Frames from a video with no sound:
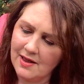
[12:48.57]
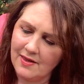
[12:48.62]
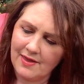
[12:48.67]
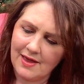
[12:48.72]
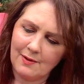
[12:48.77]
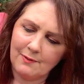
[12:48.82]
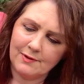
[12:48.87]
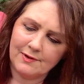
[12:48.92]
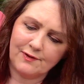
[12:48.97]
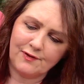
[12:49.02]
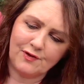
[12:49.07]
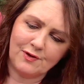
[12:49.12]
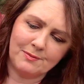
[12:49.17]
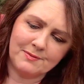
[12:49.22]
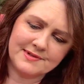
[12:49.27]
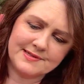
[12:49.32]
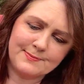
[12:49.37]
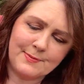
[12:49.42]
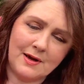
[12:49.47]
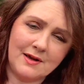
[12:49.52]
That was
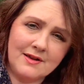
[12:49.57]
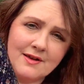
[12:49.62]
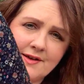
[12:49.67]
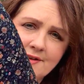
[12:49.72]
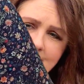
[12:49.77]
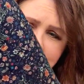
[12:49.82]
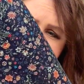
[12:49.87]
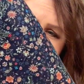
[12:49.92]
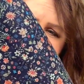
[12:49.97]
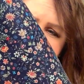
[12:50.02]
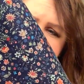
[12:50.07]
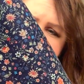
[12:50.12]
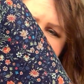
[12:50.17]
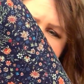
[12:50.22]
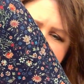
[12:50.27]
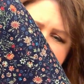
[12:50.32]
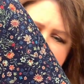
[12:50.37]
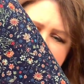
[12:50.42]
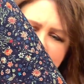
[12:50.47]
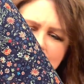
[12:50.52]
from Spotlight as
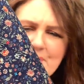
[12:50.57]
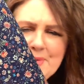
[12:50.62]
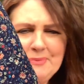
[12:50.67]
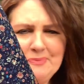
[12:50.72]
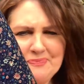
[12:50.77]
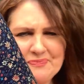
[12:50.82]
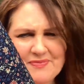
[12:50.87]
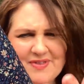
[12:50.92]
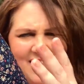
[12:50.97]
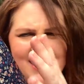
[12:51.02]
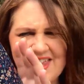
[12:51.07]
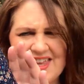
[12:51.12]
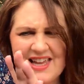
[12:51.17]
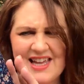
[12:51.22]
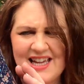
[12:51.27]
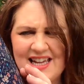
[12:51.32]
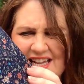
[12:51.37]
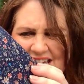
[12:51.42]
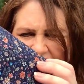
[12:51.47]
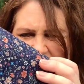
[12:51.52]
well. So
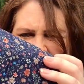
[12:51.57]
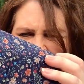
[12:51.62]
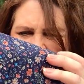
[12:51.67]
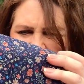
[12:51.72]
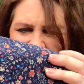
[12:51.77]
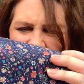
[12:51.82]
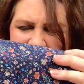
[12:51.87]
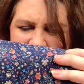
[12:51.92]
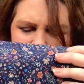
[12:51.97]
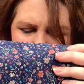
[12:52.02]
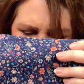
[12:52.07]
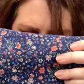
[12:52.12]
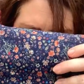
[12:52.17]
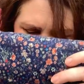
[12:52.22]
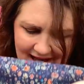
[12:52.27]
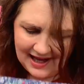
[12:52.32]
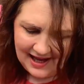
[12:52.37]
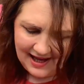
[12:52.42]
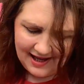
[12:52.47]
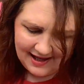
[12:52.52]
it's just really
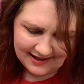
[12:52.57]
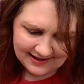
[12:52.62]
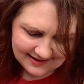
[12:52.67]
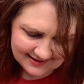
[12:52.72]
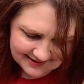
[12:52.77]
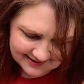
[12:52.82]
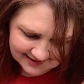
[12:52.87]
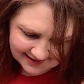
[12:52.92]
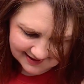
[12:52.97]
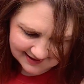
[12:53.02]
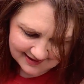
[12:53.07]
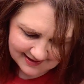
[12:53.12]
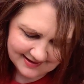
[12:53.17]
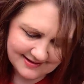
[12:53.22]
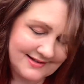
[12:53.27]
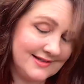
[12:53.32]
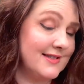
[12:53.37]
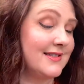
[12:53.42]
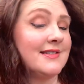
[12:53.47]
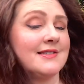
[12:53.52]
hard, isn't it?
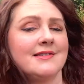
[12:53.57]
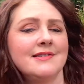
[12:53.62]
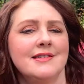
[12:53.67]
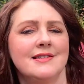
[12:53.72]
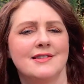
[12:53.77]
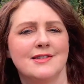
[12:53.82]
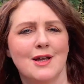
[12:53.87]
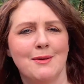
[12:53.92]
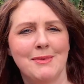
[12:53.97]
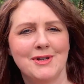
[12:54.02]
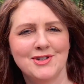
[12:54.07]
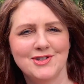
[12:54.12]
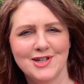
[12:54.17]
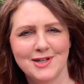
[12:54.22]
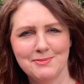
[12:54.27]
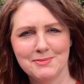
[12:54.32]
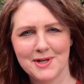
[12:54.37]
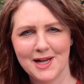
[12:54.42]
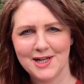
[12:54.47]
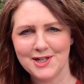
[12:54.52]
It's just, there's so much
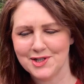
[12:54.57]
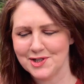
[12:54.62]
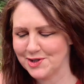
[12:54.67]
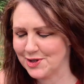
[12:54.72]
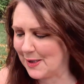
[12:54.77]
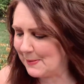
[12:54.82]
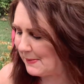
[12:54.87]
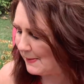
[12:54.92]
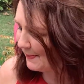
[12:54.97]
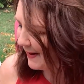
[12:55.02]
temptation, so many